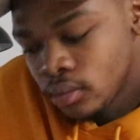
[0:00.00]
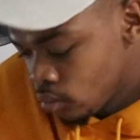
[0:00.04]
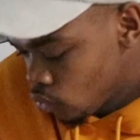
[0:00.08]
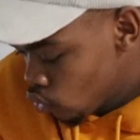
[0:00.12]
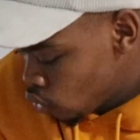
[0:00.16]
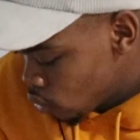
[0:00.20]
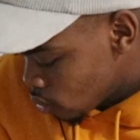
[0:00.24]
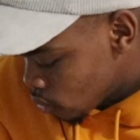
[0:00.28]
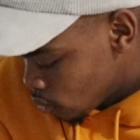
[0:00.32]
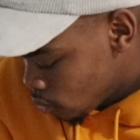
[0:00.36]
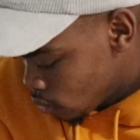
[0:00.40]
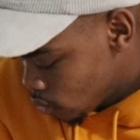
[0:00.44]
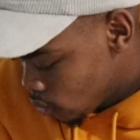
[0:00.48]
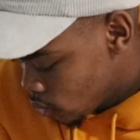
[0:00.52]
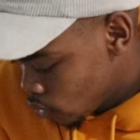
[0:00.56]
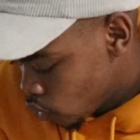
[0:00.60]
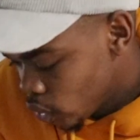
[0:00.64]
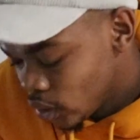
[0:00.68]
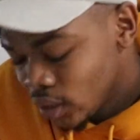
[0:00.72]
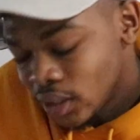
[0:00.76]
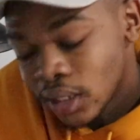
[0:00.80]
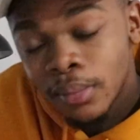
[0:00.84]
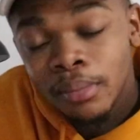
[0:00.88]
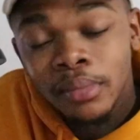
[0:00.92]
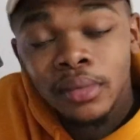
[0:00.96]
Yo
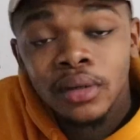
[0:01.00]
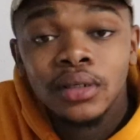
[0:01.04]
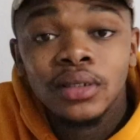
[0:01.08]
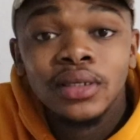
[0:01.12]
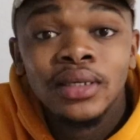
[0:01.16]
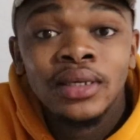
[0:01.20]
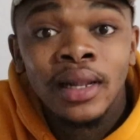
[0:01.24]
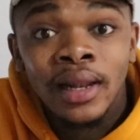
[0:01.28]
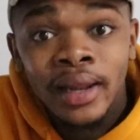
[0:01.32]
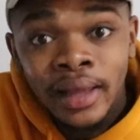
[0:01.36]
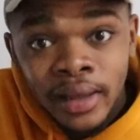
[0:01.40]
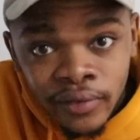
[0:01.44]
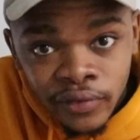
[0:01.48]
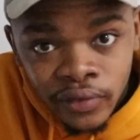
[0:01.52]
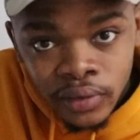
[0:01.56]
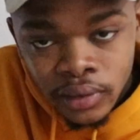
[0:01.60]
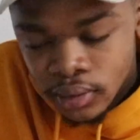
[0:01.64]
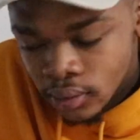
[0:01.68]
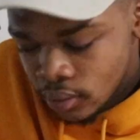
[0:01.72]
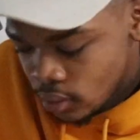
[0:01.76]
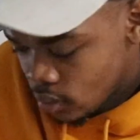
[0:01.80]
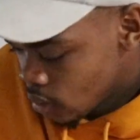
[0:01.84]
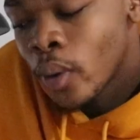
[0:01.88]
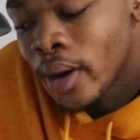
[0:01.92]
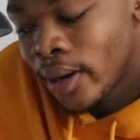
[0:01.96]
number
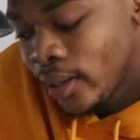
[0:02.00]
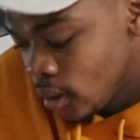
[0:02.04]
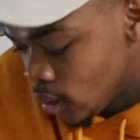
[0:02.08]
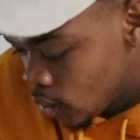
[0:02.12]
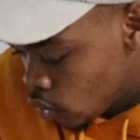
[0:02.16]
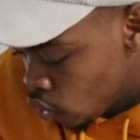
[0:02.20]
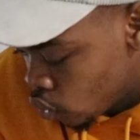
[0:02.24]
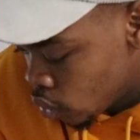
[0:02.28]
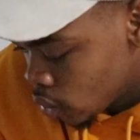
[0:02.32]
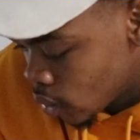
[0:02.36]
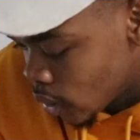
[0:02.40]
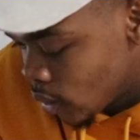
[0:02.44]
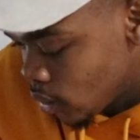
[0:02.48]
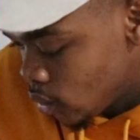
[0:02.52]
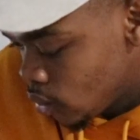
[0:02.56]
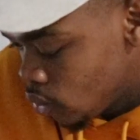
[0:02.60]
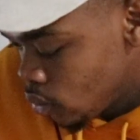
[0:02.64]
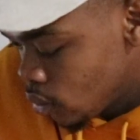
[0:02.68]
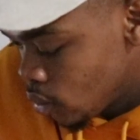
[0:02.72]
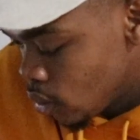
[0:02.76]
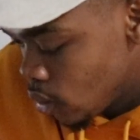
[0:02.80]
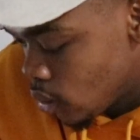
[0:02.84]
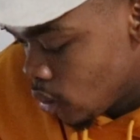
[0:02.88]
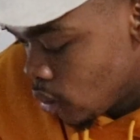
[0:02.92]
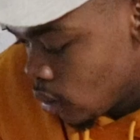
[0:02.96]
11. Why did you start
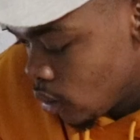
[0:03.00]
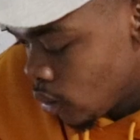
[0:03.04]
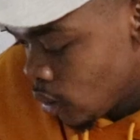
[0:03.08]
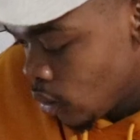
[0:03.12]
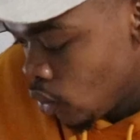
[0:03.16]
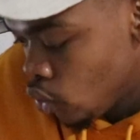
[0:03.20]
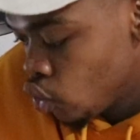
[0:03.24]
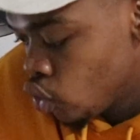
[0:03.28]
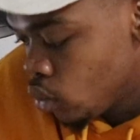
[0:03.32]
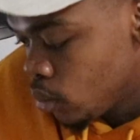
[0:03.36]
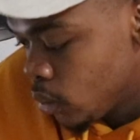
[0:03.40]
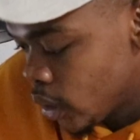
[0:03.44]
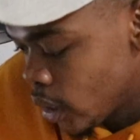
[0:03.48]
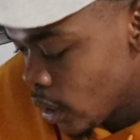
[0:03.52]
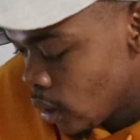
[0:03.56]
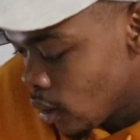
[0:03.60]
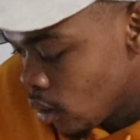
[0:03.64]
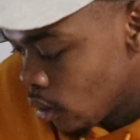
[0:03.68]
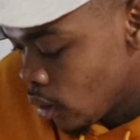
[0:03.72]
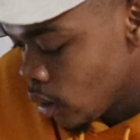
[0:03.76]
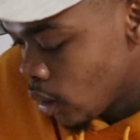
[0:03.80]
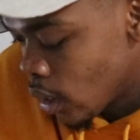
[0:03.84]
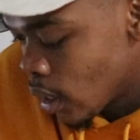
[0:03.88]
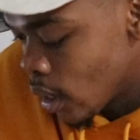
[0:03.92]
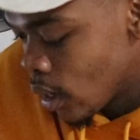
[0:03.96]
uh, the YouTube
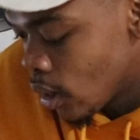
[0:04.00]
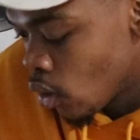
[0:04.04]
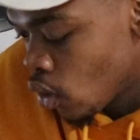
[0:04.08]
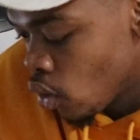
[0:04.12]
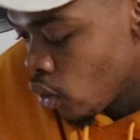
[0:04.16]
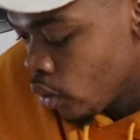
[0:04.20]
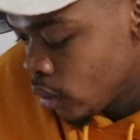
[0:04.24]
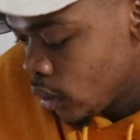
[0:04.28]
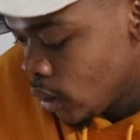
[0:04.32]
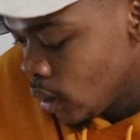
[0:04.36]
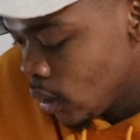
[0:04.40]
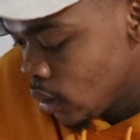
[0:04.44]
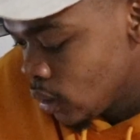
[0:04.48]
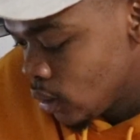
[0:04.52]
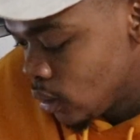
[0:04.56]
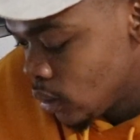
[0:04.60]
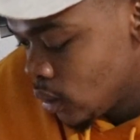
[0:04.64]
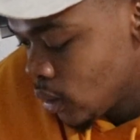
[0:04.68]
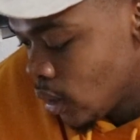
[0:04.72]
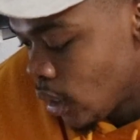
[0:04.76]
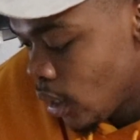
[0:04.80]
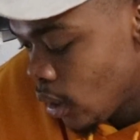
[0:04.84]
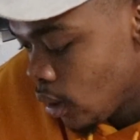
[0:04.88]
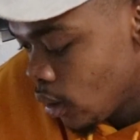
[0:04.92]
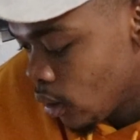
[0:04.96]
channel and how long did it
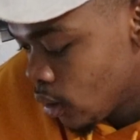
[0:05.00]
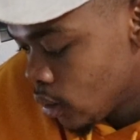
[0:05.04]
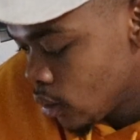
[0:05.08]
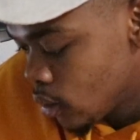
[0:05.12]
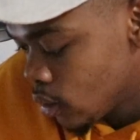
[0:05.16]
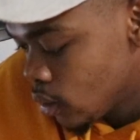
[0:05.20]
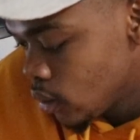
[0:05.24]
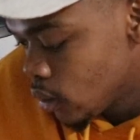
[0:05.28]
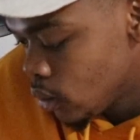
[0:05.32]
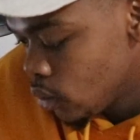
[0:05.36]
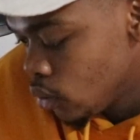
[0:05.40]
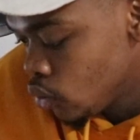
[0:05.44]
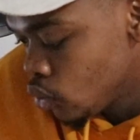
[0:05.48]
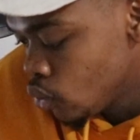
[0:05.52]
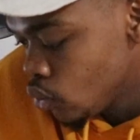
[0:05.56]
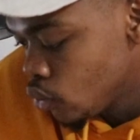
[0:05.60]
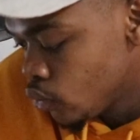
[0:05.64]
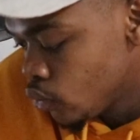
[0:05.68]
take you